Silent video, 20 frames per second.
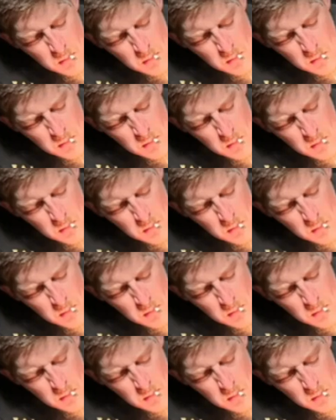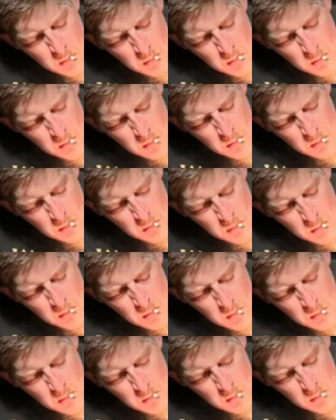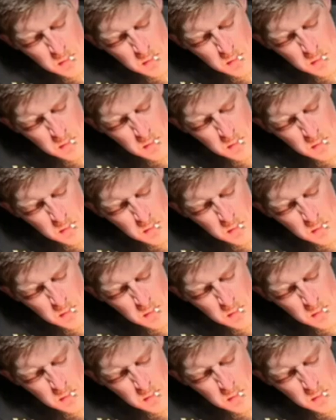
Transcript: (not speaking)